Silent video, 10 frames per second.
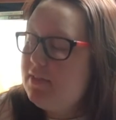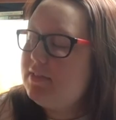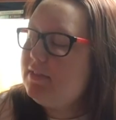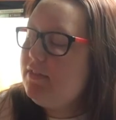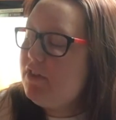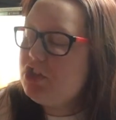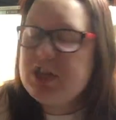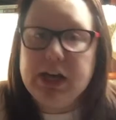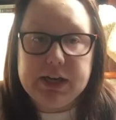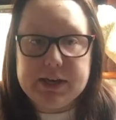This is The
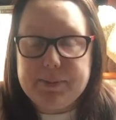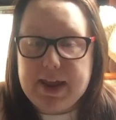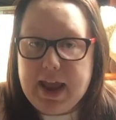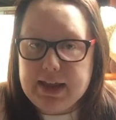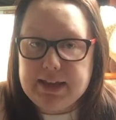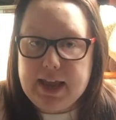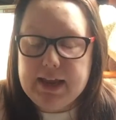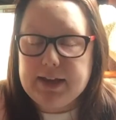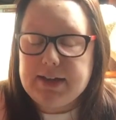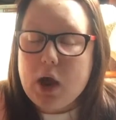Vegetarian by Han
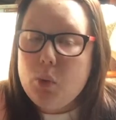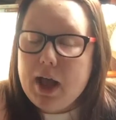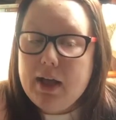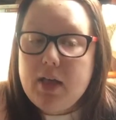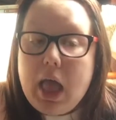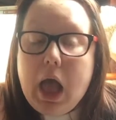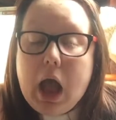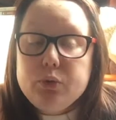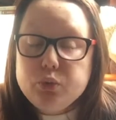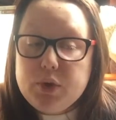Kang. Now, while
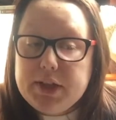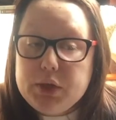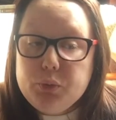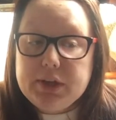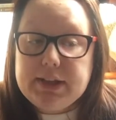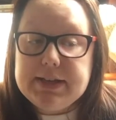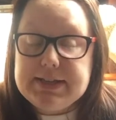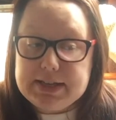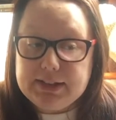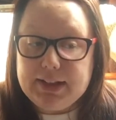I really, really
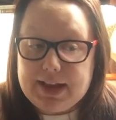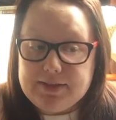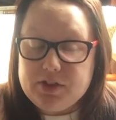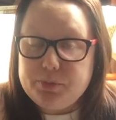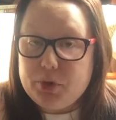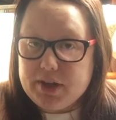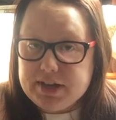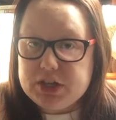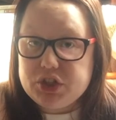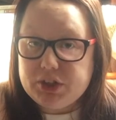did like this book
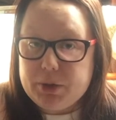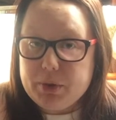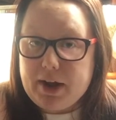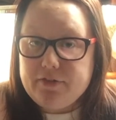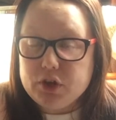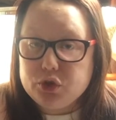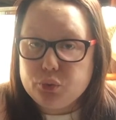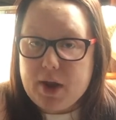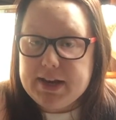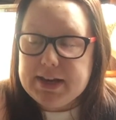initially when I first
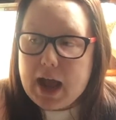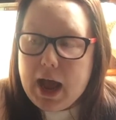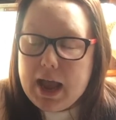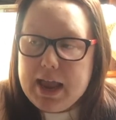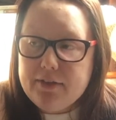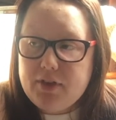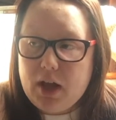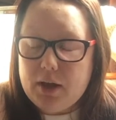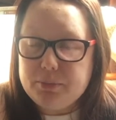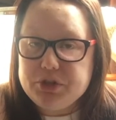read it, I have
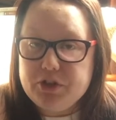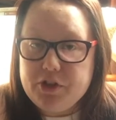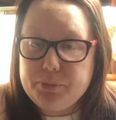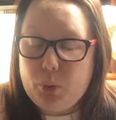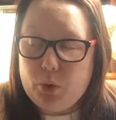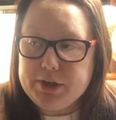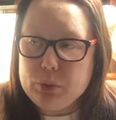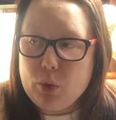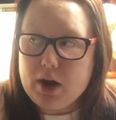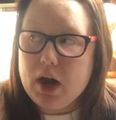come to this point
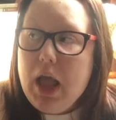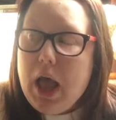where